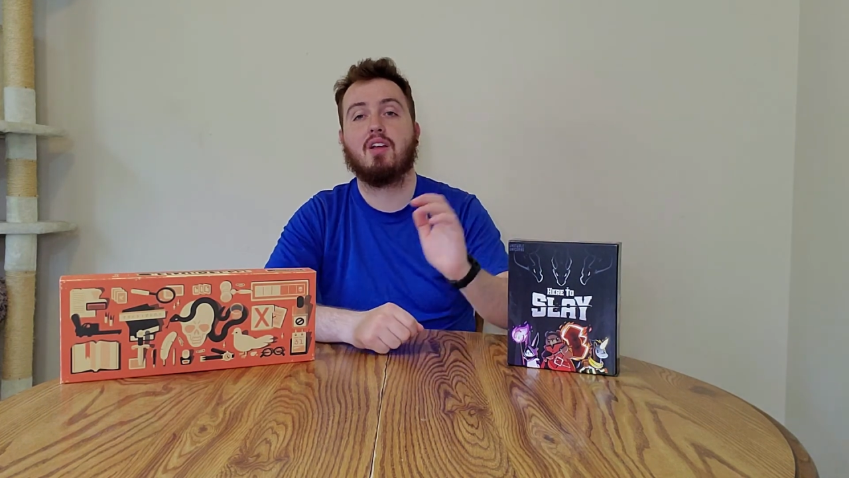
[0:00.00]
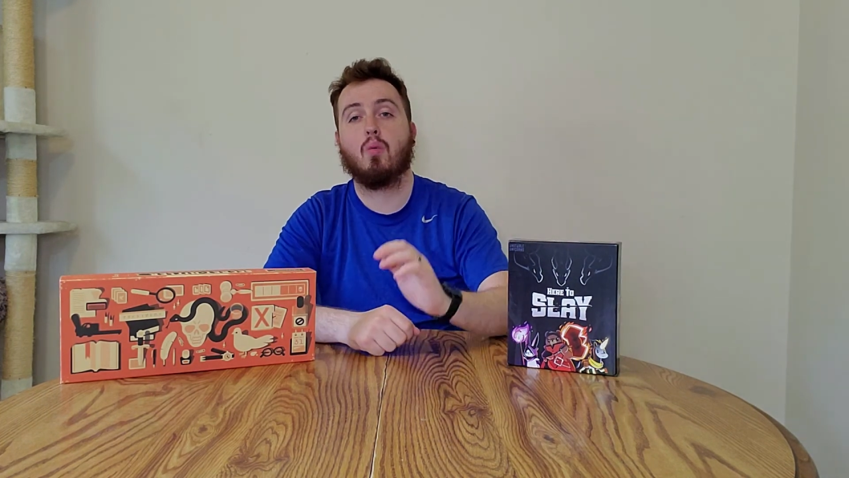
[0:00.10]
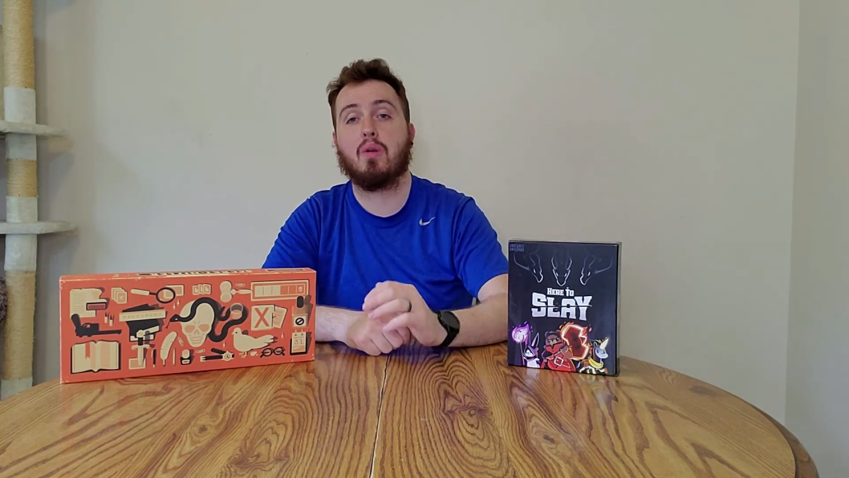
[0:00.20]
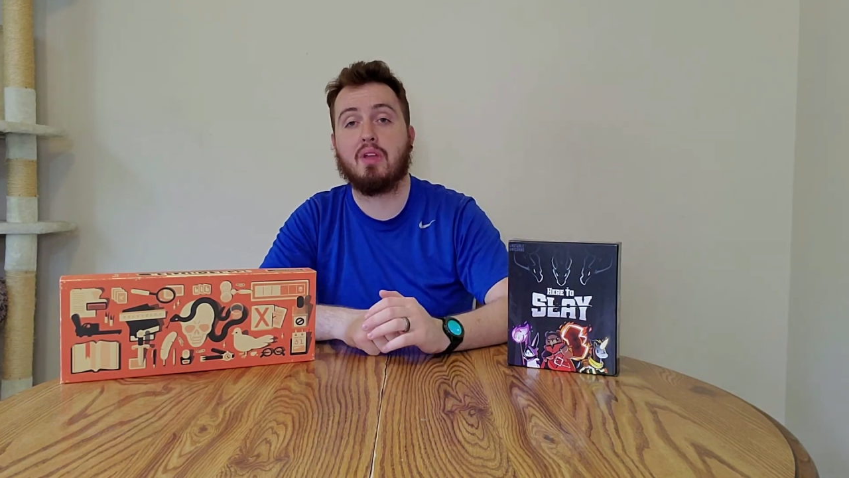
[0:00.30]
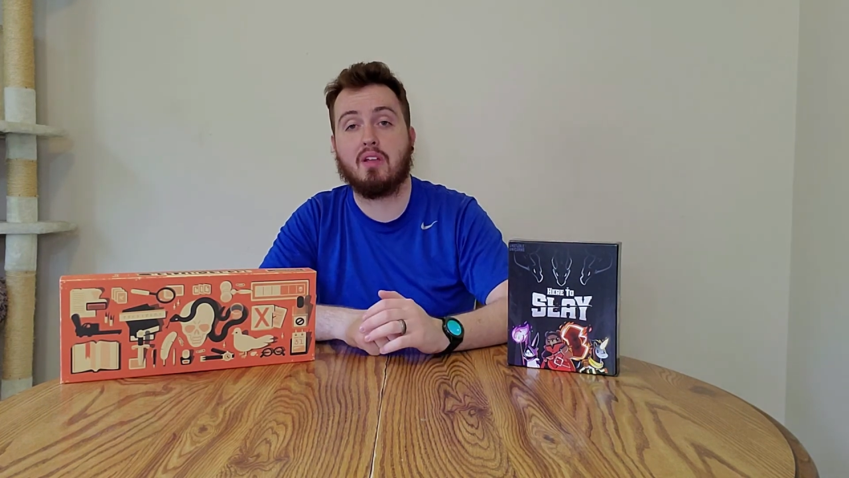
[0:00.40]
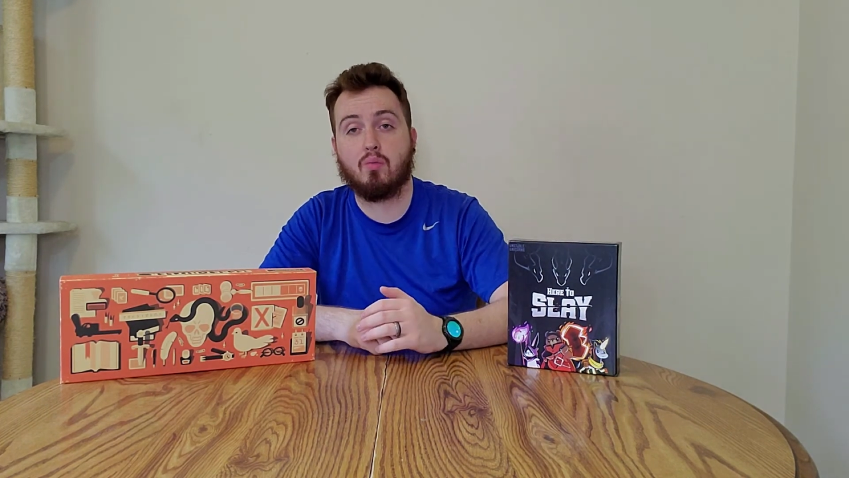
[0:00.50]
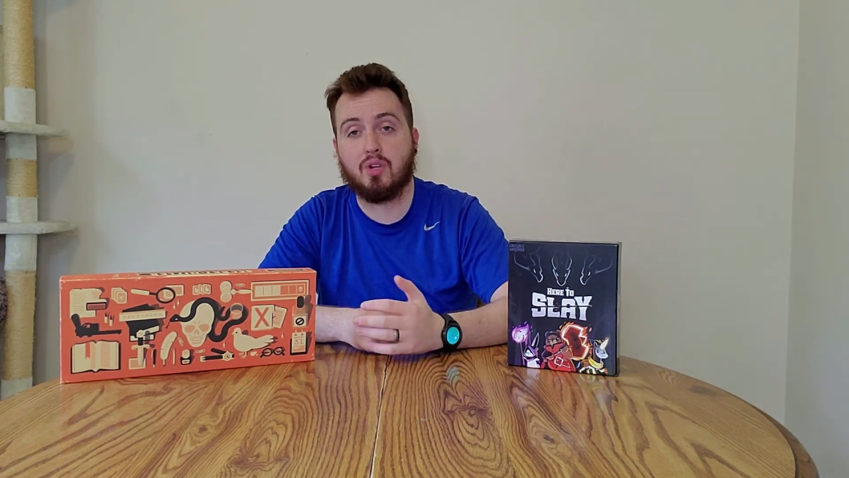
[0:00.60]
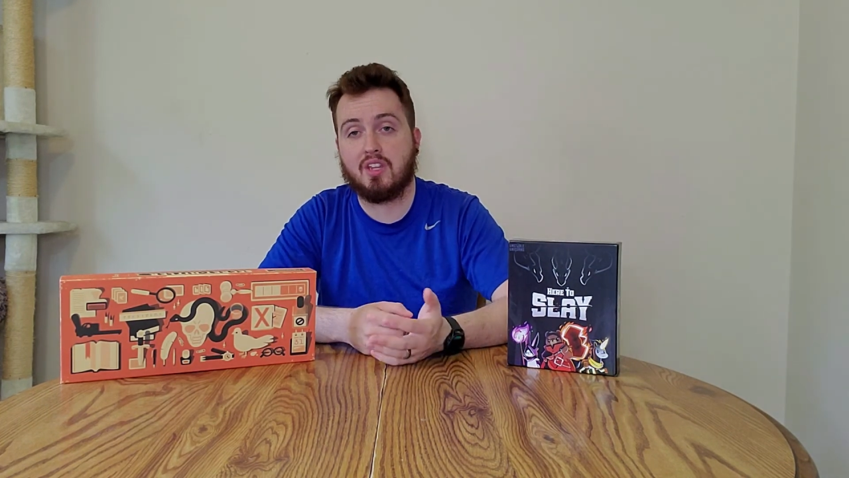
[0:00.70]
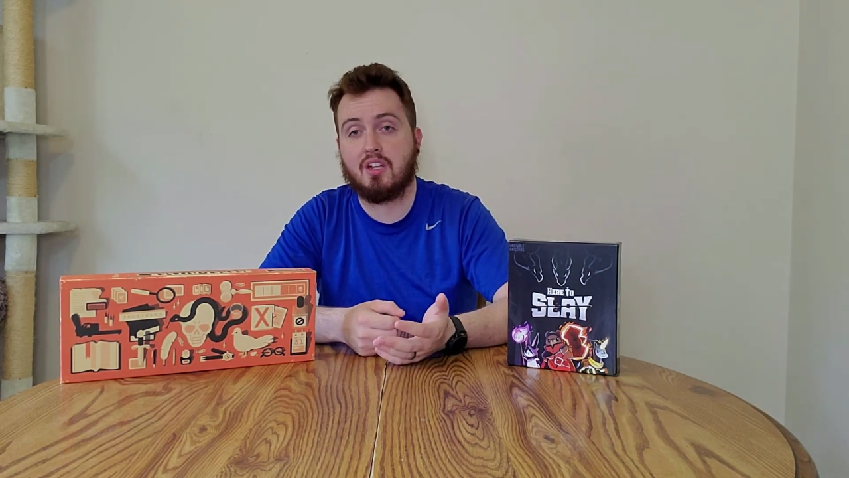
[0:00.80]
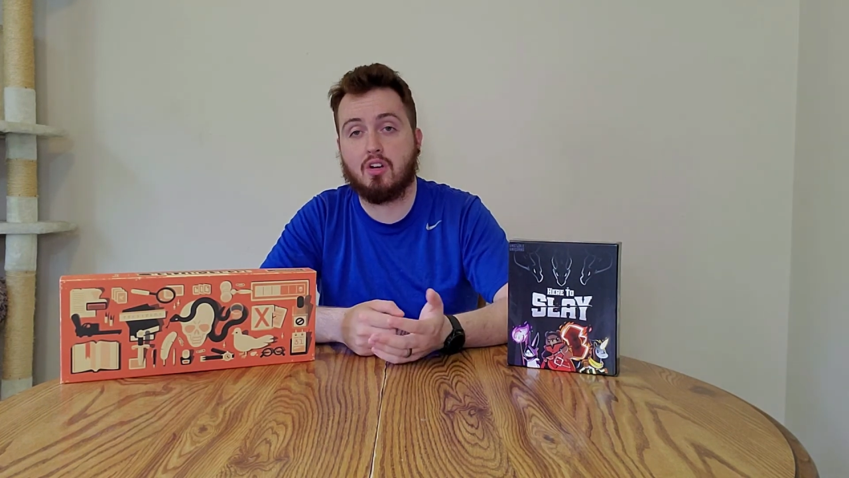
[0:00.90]
when we
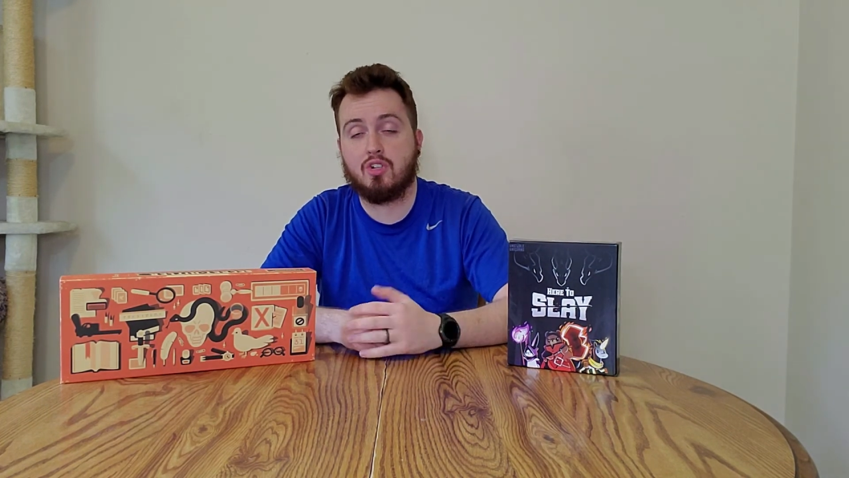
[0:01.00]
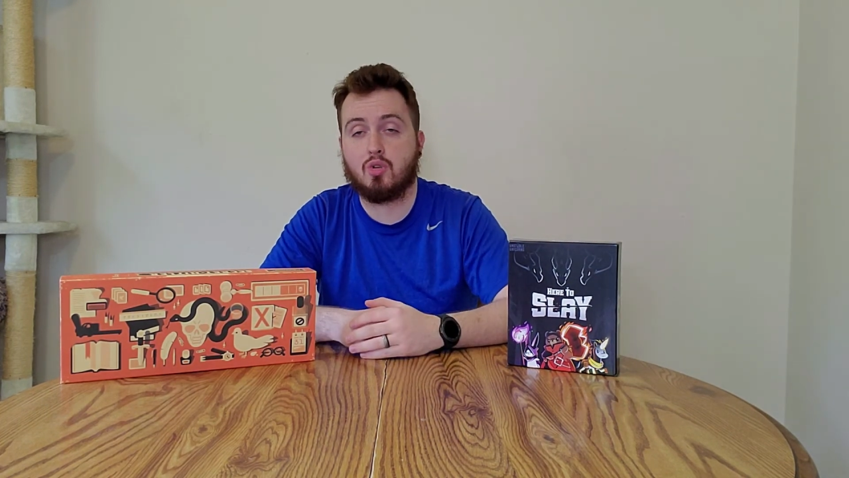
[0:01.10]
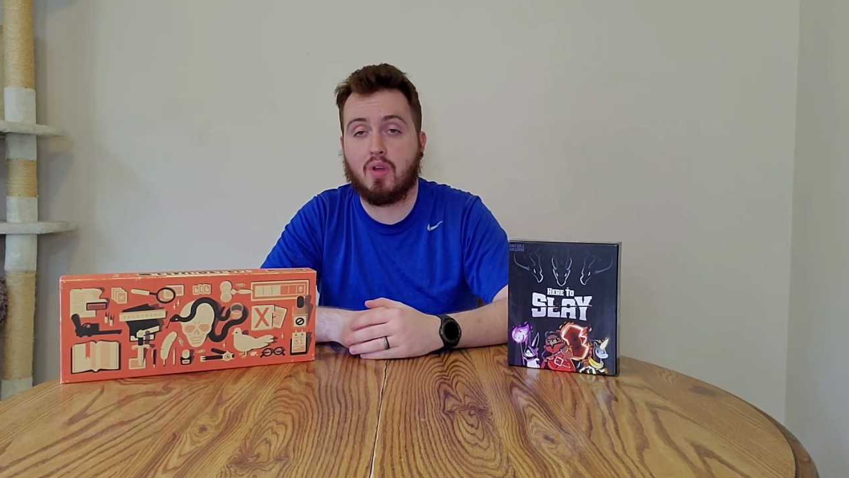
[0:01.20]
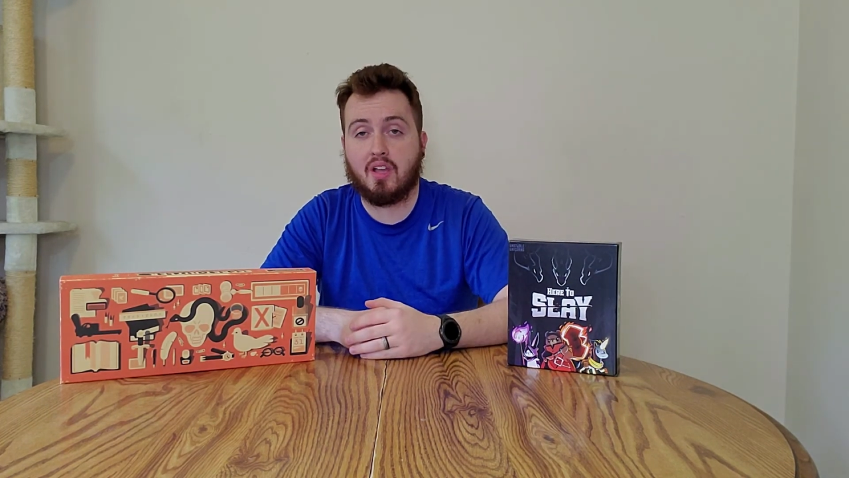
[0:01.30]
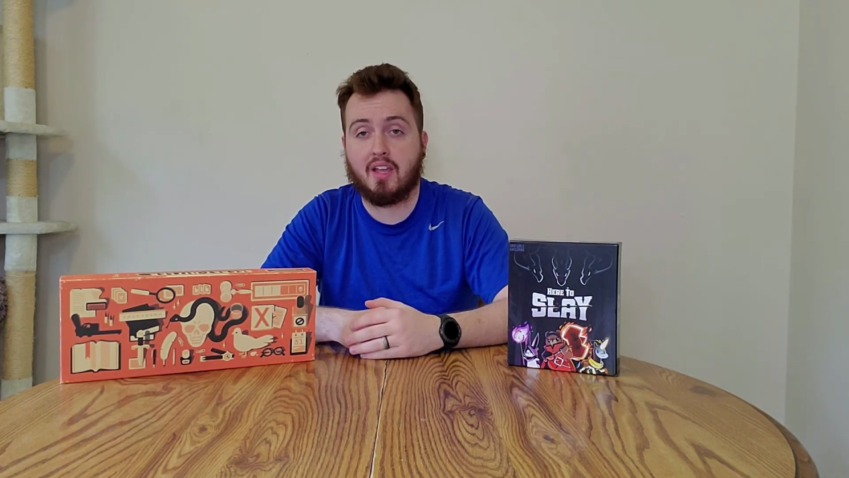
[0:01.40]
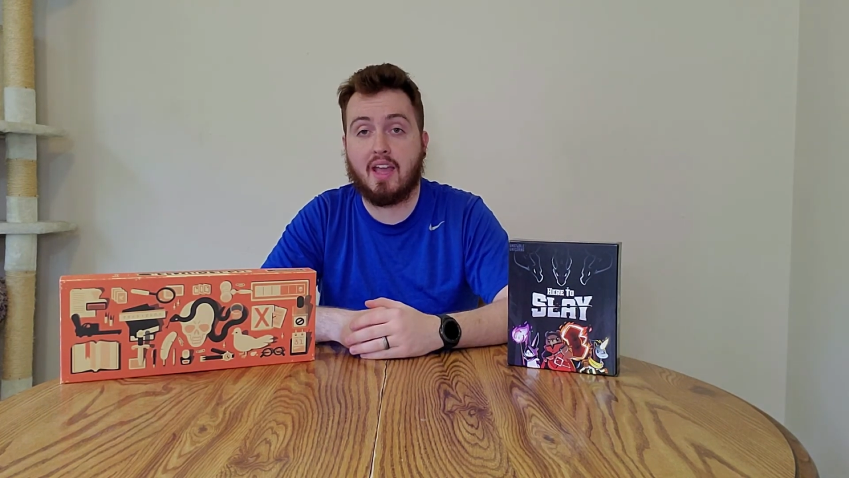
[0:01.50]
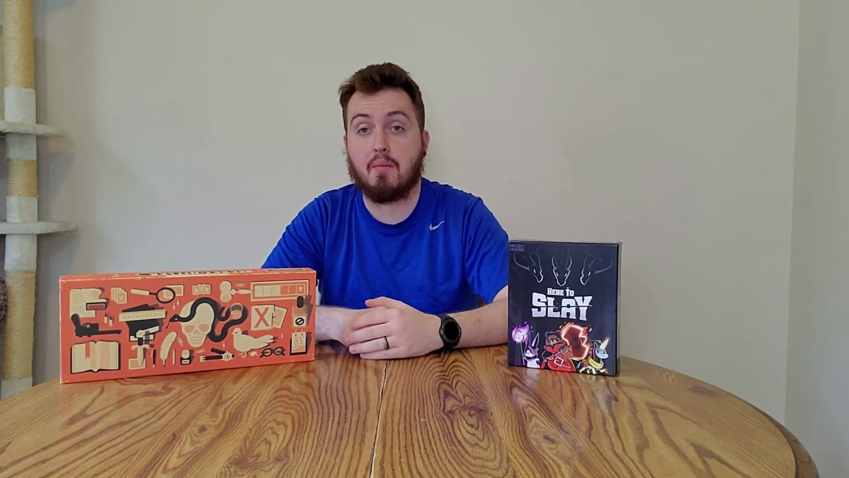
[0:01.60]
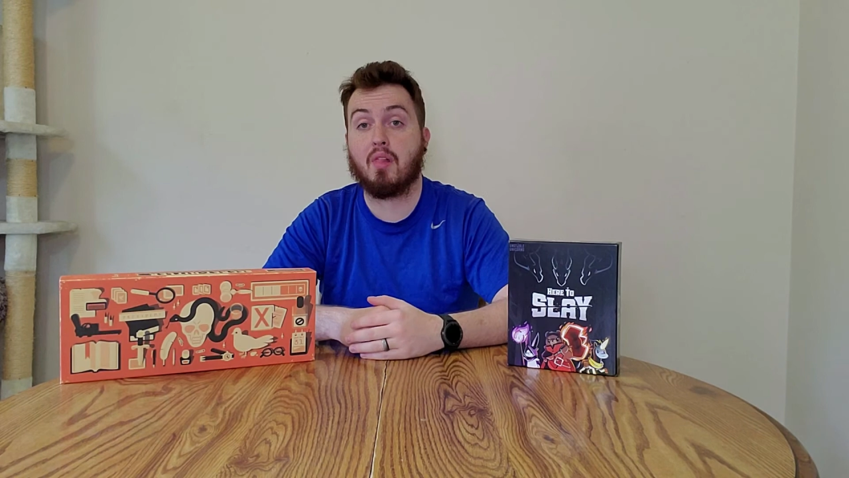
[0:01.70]
really are enjoying a game.